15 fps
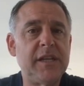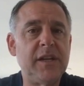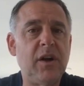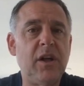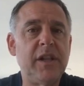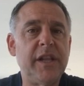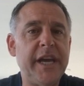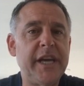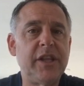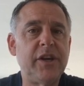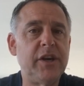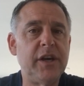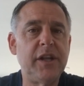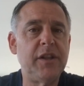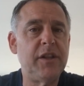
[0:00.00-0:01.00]
in all
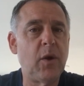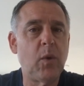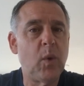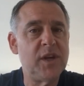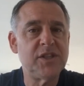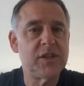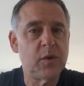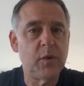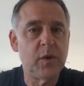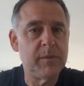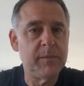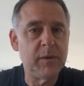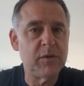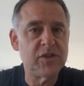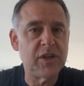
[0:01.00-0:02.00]
likelihood there wasn't going to
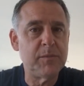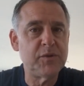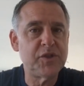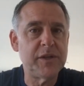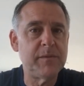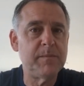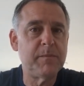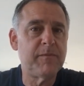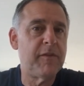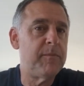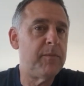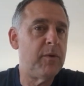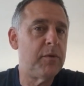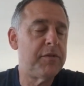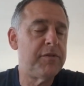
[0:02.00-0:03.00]
be resumption for
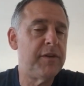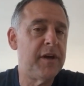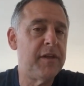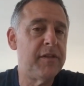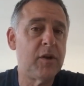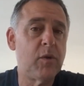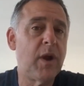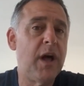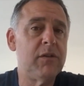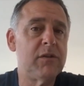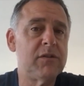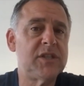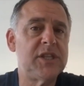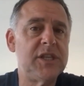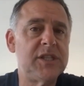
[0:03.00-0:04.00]
both the
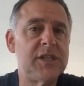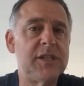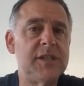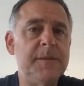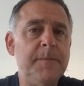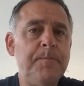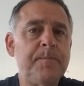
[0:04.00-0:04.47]
Growlers season